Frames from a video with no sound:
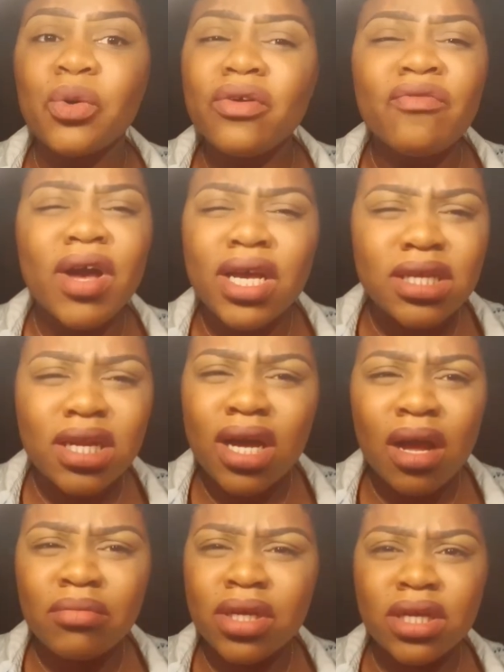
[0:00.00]
who the fuck is gonna
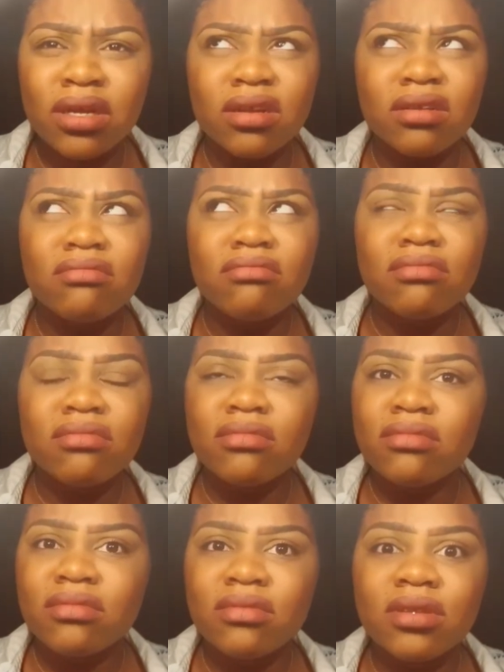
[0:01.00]
come here?
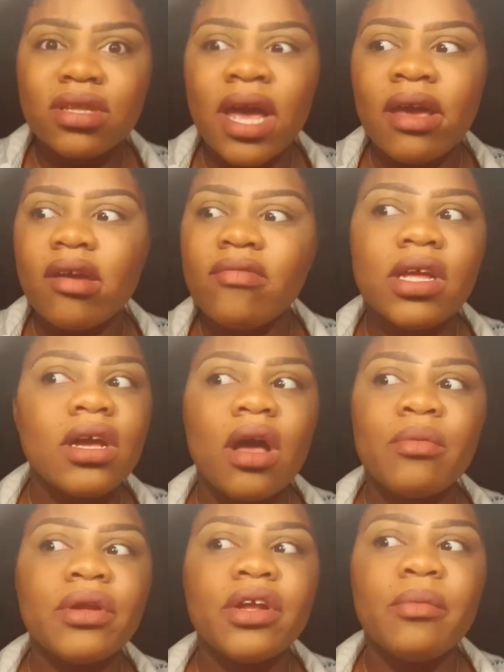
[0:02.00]
like, if they
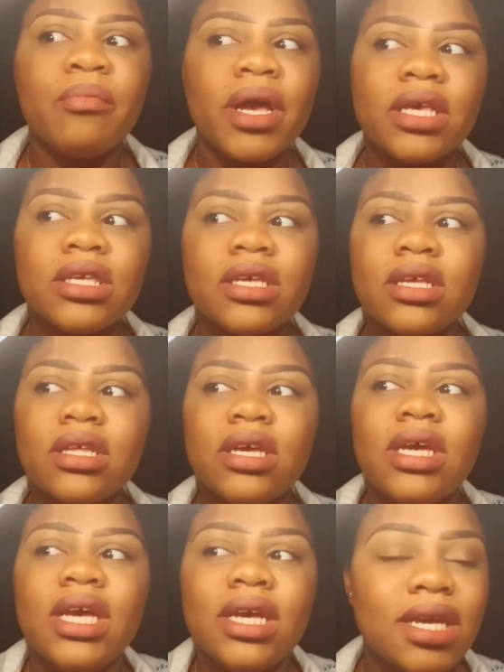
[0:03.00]
come here, they're
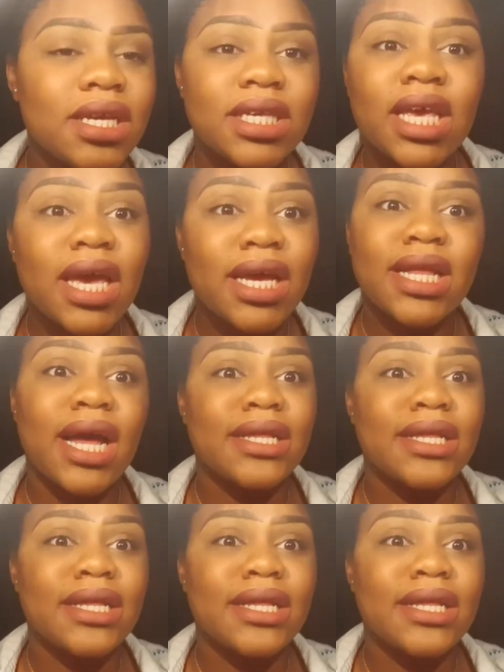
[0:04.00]
basically saying